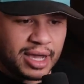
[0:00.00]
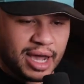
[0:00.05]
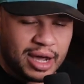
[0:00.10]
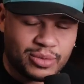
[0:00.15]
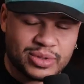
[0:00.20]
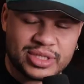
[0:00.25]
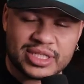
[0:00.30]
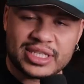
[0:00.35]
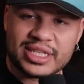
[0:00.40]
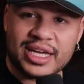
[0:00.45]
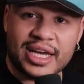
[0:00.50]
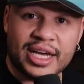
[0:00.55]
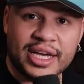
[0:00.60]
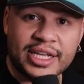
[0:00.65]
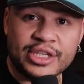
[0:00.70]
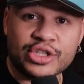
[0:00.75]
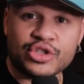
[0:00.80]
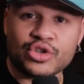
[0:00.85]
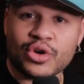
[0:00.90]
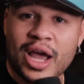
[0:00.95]
I was an
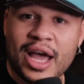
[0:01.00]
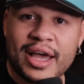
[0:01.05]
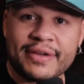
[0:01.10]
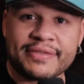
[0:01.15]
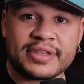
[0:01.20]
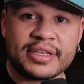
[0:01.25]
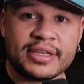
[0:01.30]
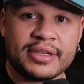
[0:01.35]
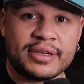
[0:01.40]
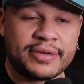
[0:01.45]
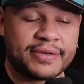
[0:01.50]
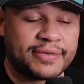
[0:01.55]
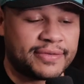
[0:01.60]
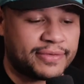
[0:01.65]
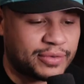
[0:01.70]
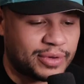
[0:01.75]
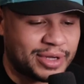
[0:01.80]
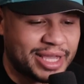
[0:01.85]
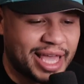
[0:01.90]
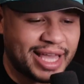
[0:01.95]
undrafted
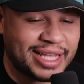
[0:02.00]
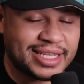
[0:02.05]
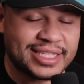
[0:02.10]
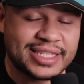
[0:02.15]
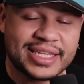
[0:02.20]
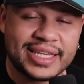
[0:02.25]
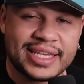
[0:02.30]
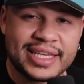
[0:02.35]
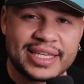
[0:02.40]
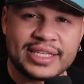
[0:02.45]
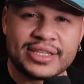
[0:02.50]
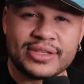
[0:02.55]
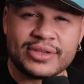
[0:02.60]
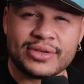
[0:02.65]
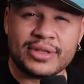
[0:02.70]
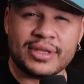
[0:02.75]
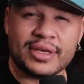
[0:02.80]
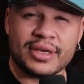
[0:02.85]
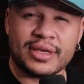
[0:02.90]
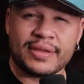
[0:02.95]
free agent
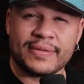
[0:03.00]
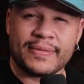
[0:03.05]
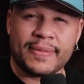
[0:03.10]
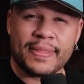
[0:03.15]
into the